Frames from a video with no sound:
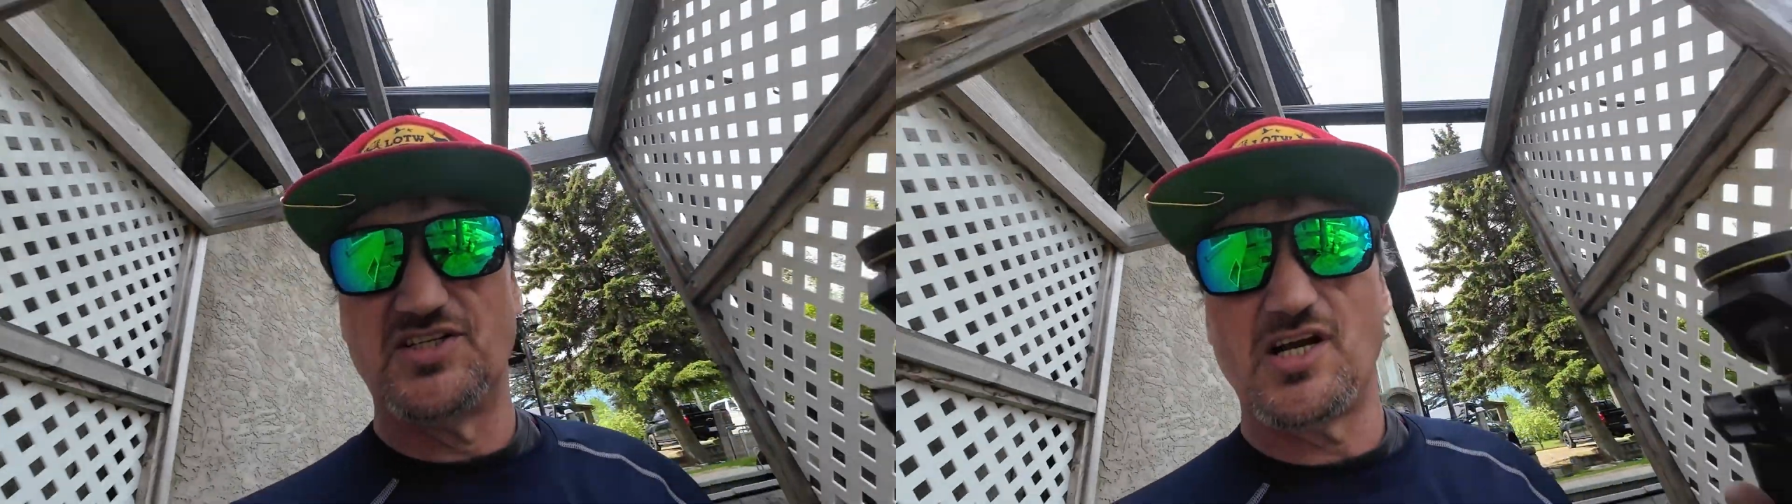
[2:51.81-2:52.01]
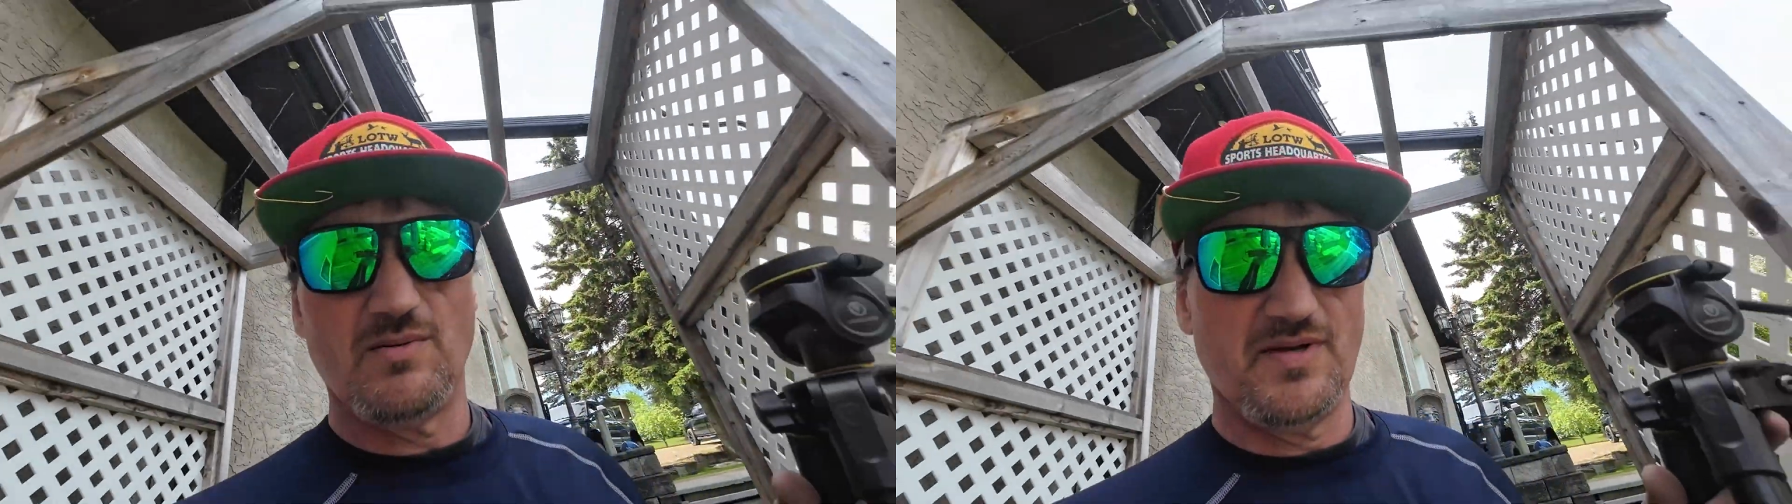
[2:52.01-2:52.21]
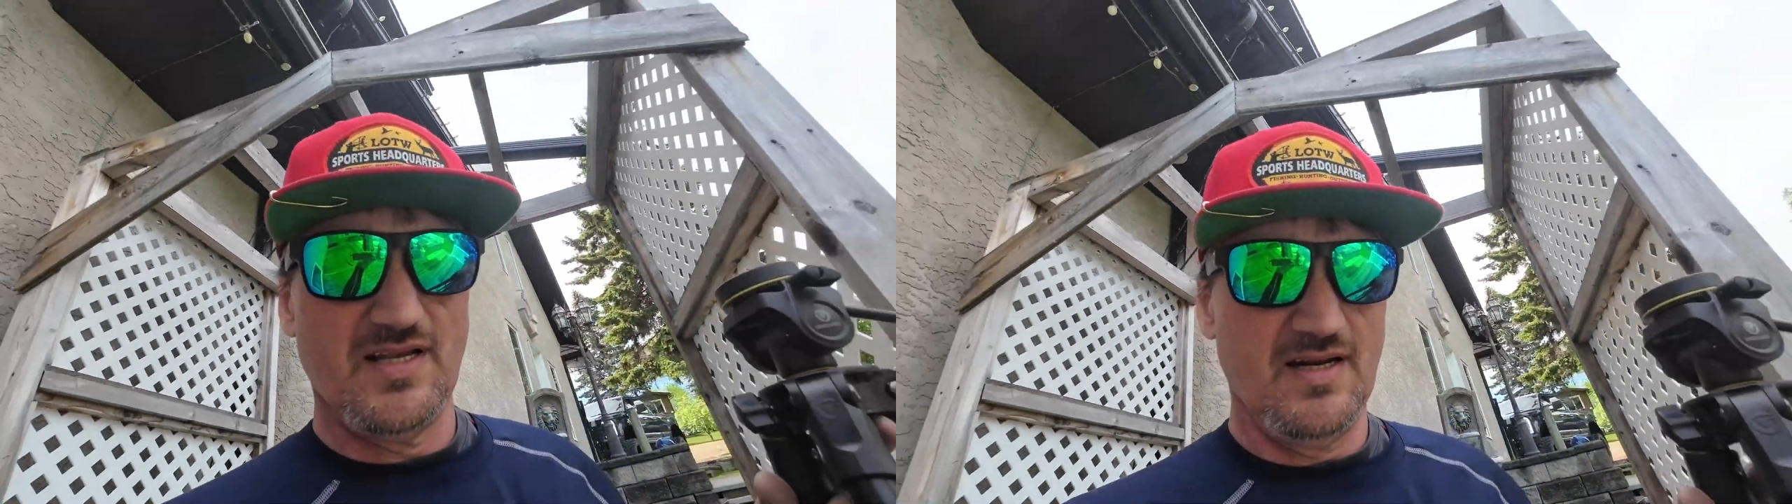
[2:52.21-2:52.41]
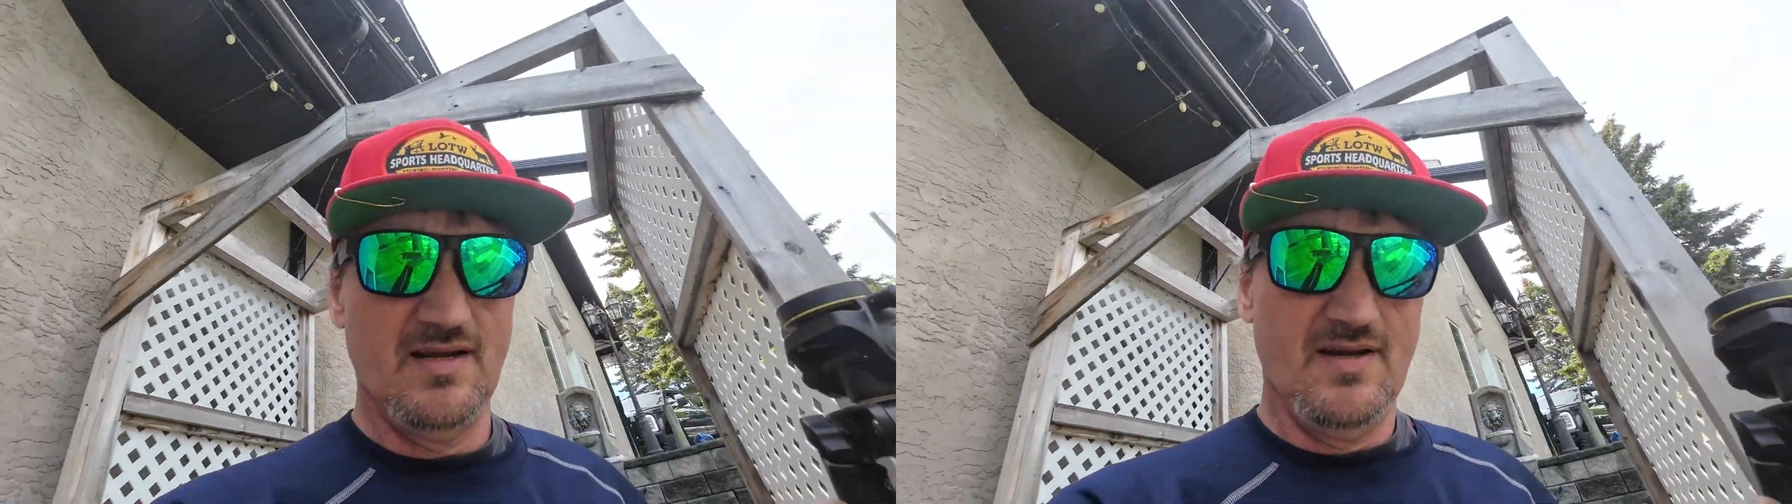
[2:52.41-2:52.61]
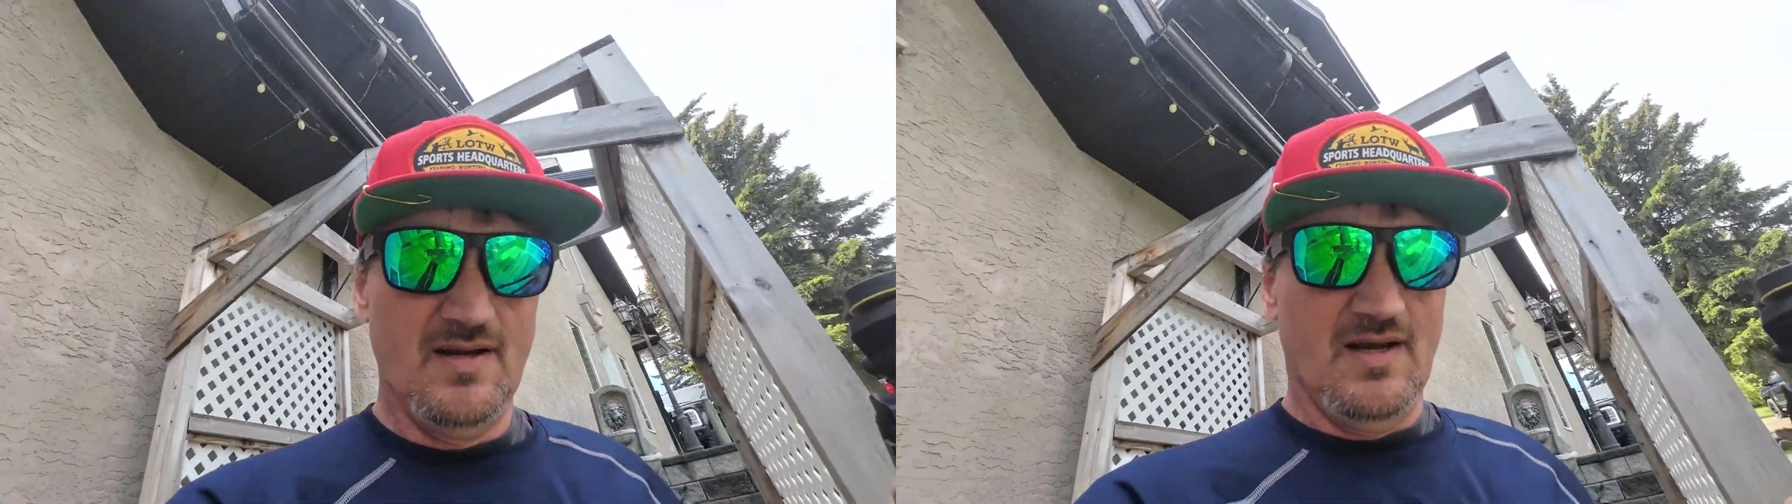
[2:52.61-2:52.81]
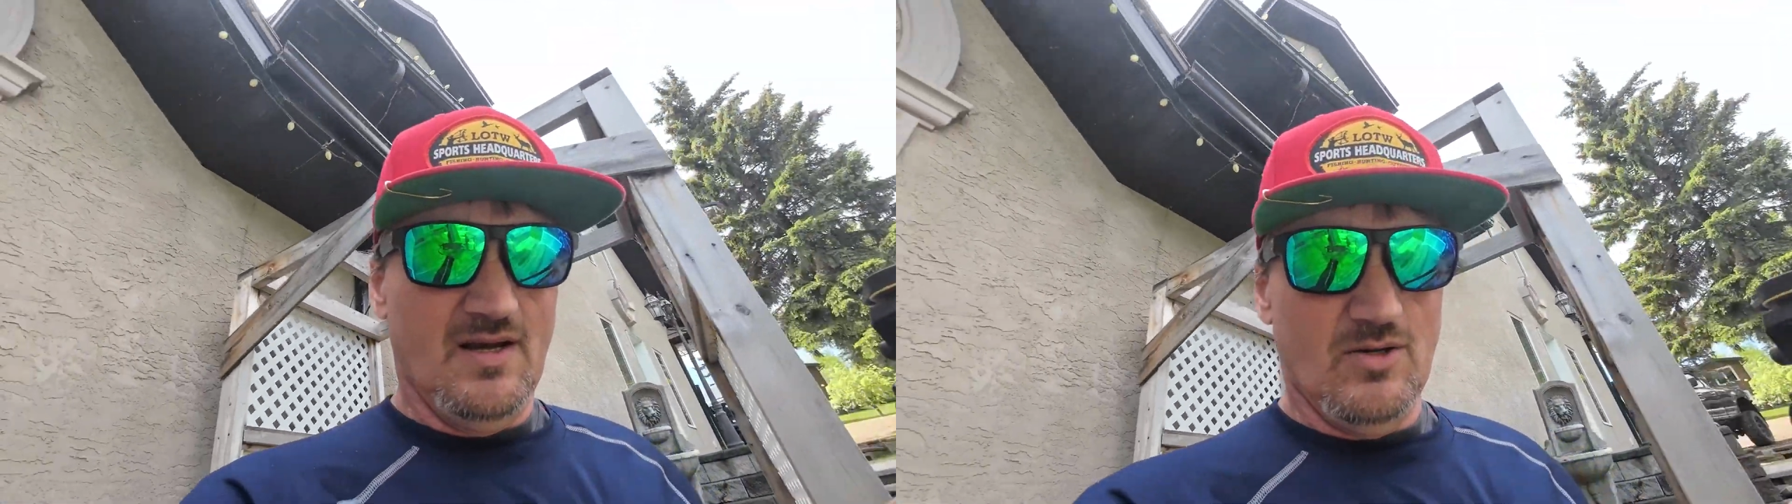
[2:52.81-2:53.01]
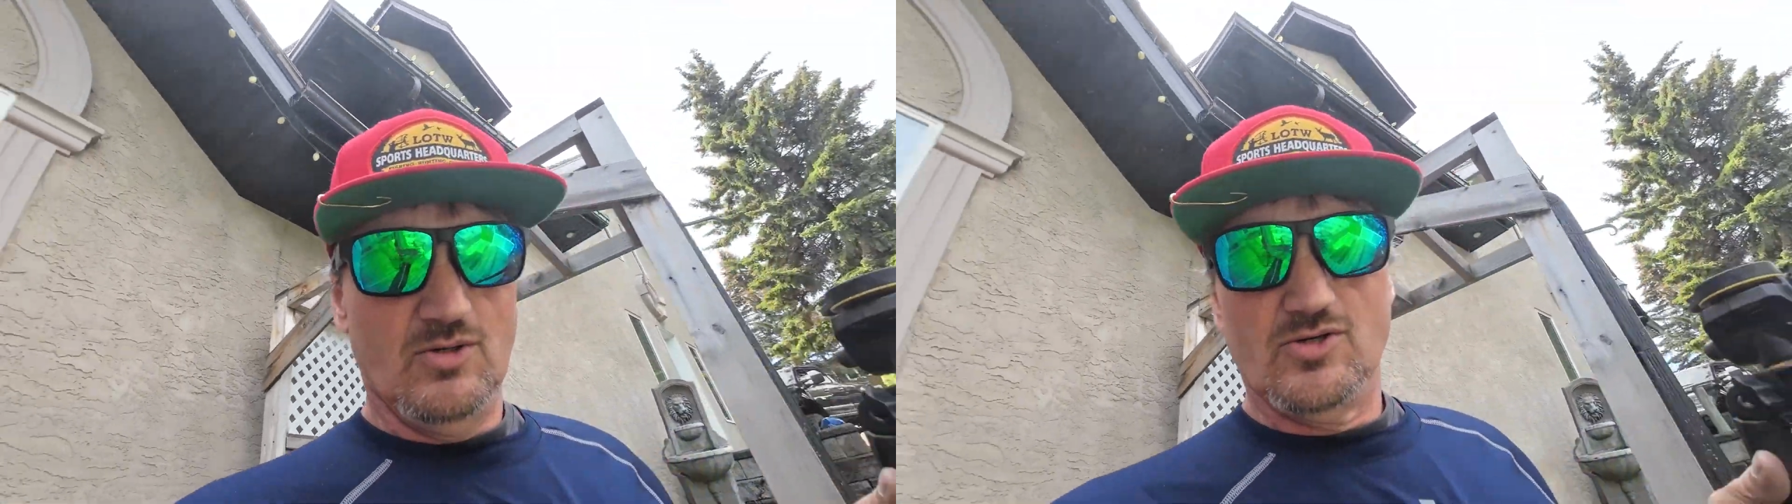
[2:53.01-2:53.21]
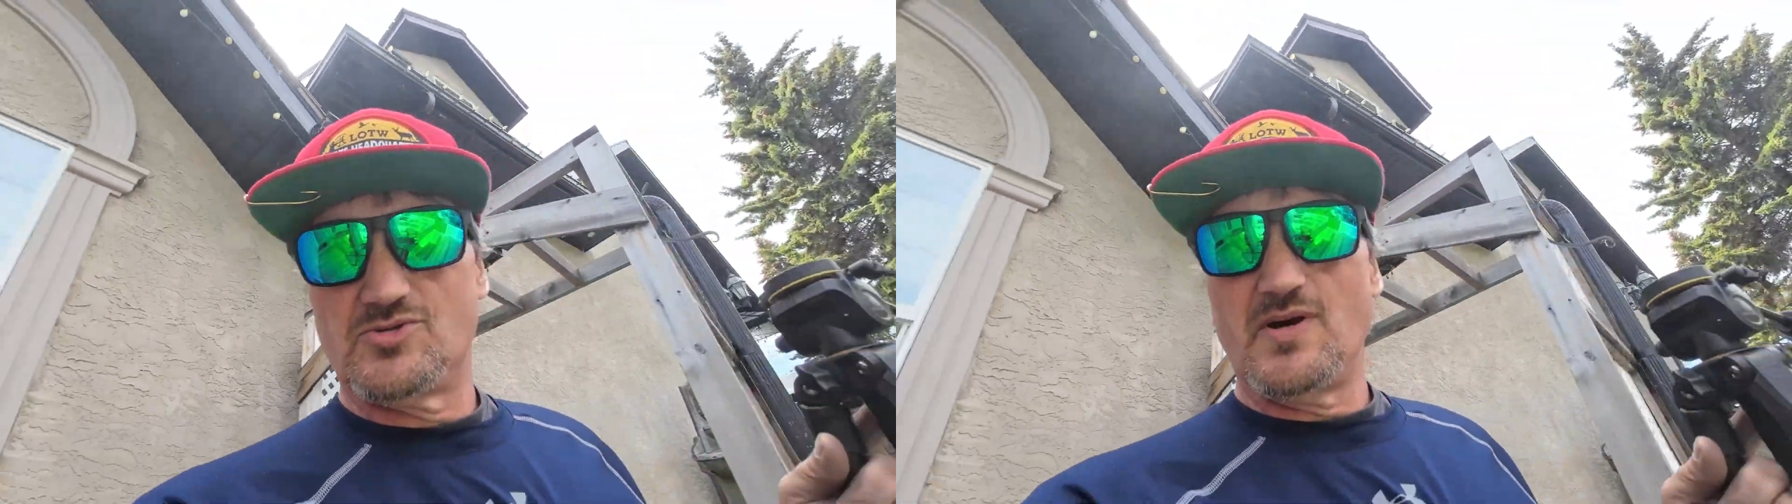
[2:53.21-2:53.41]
gentleman who's